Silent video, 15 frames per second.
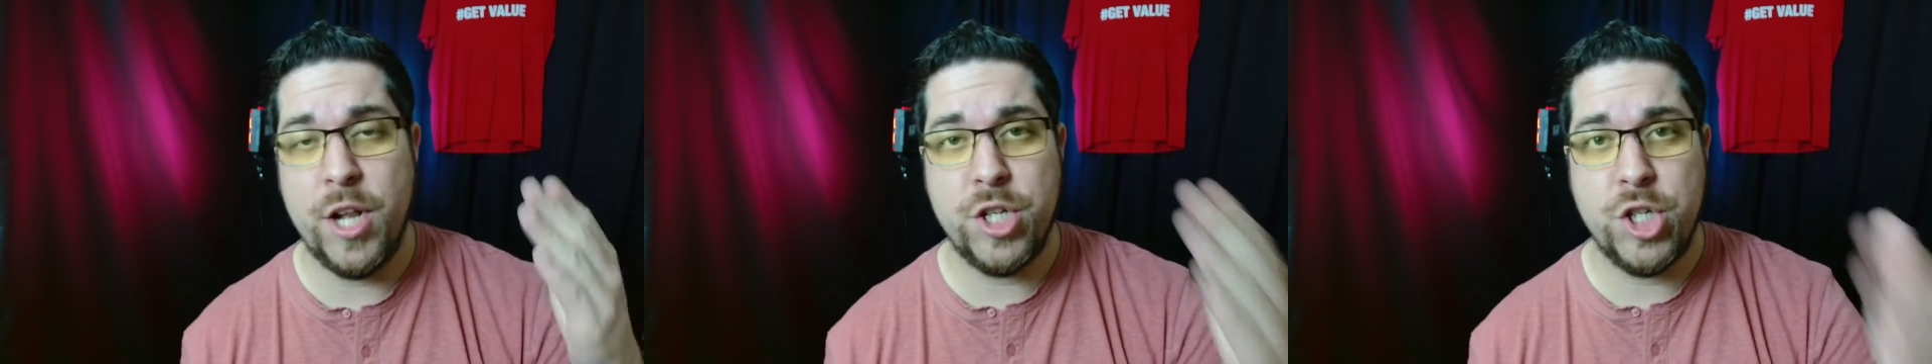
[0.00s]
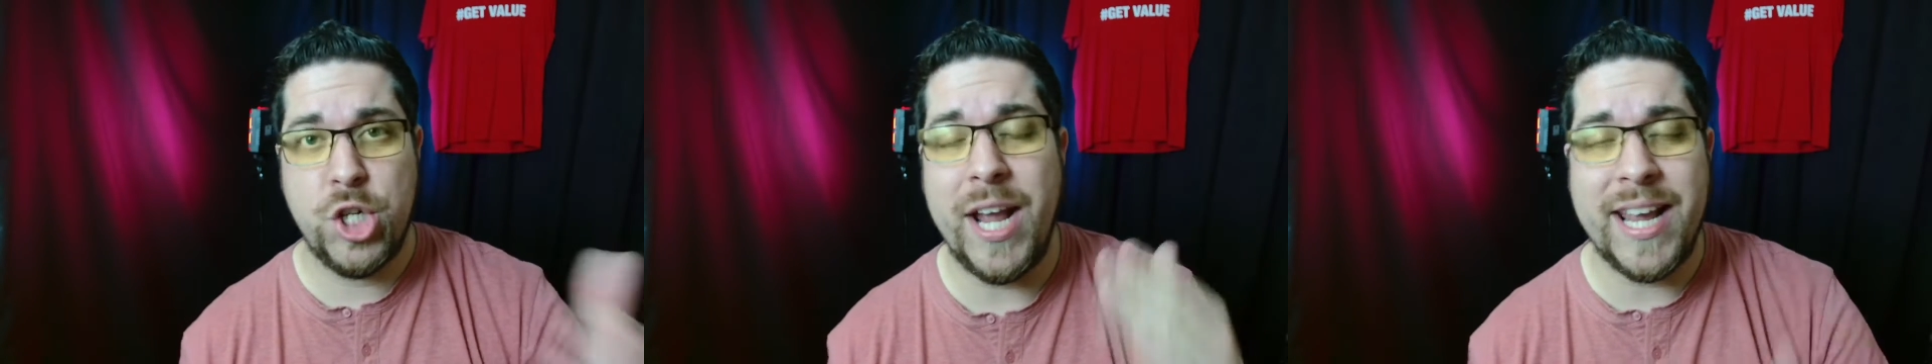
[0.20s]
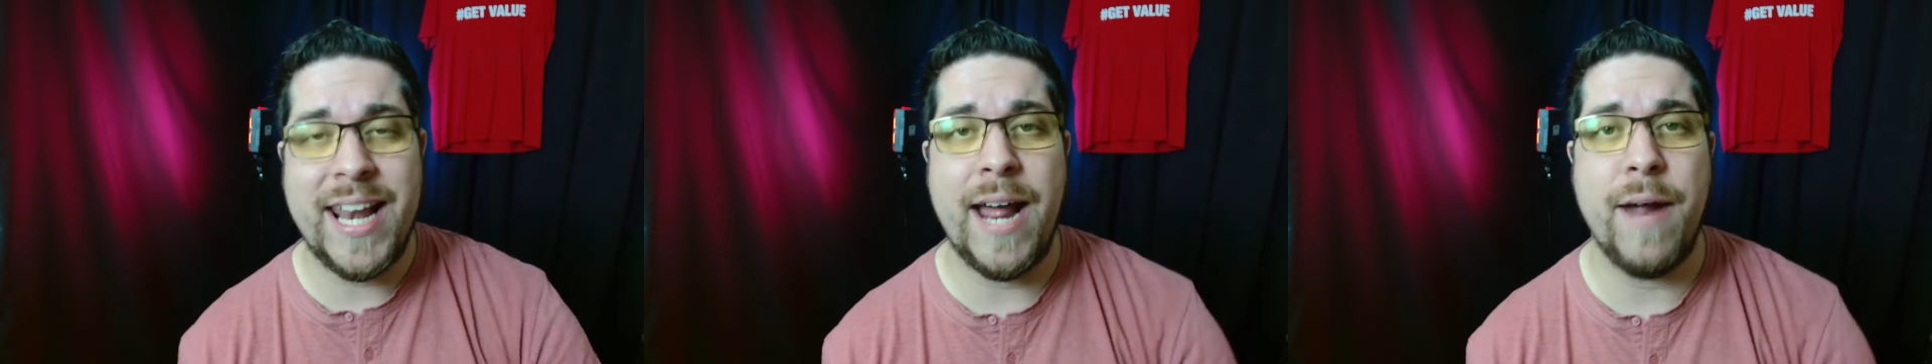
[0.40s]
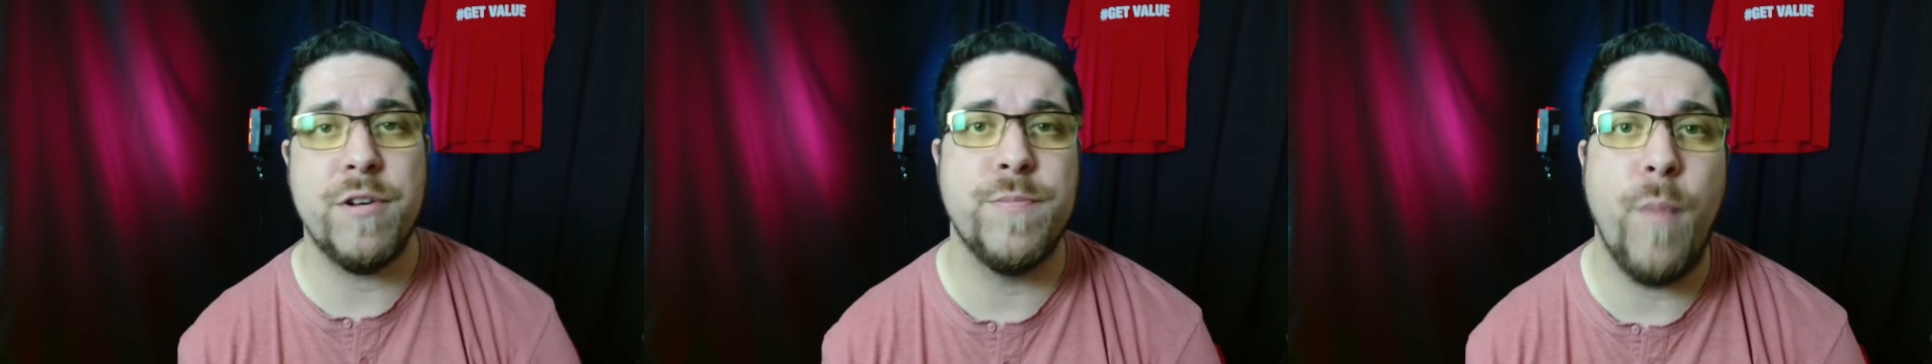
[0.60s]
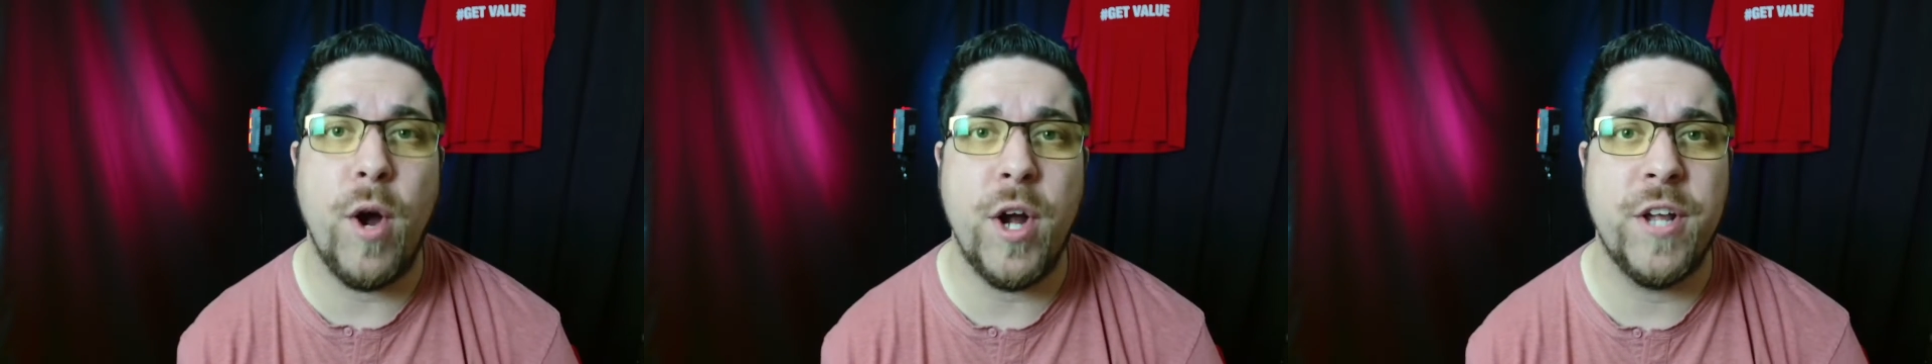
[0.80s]
checking out
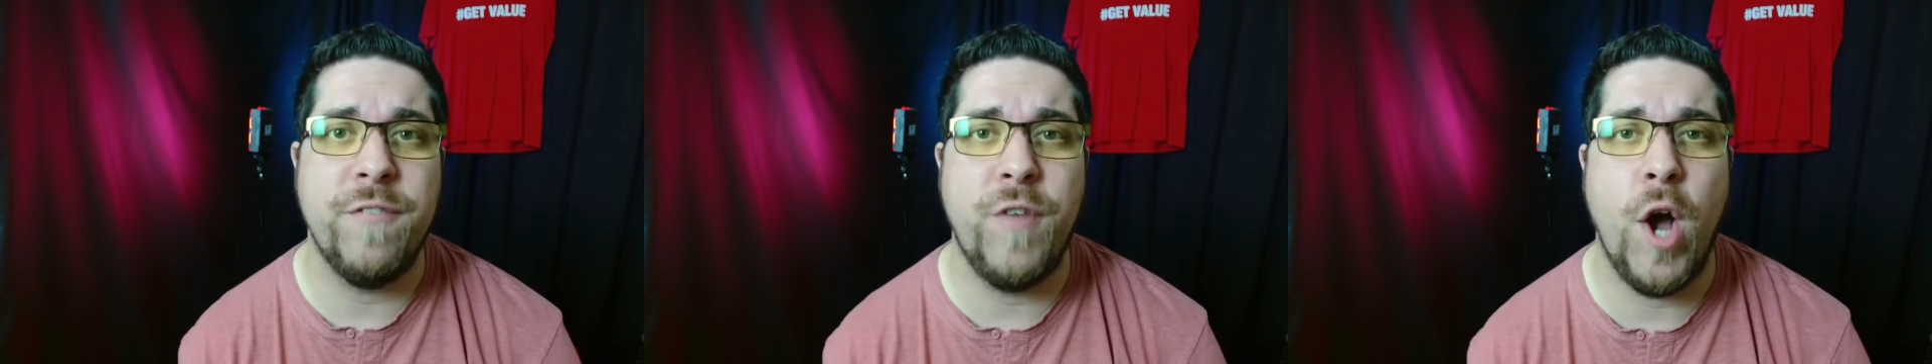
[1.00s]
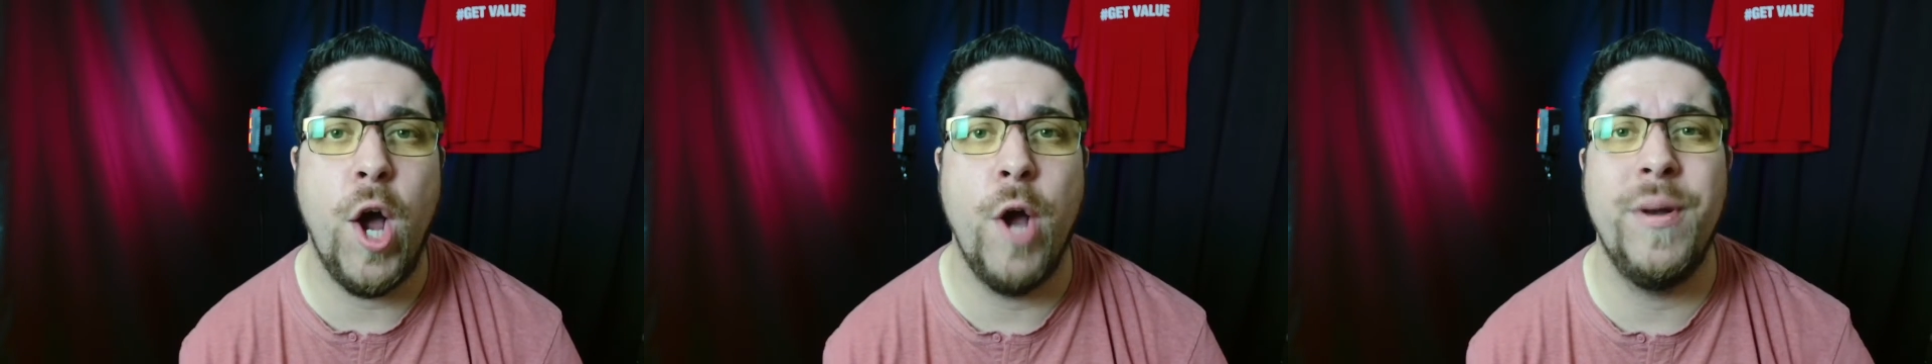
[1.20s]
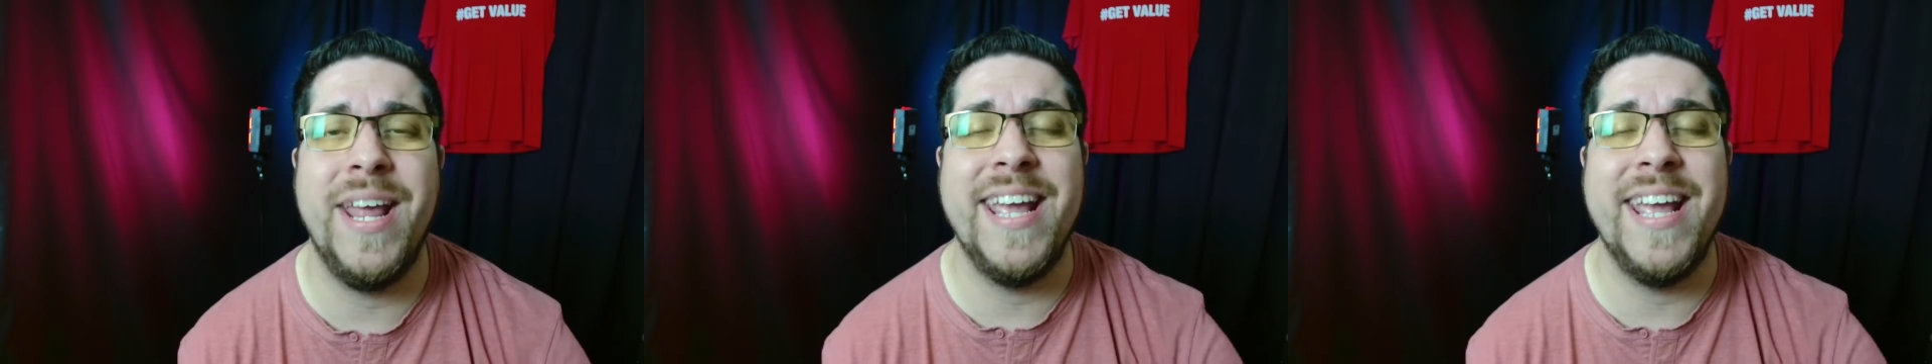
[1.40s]
this microphone.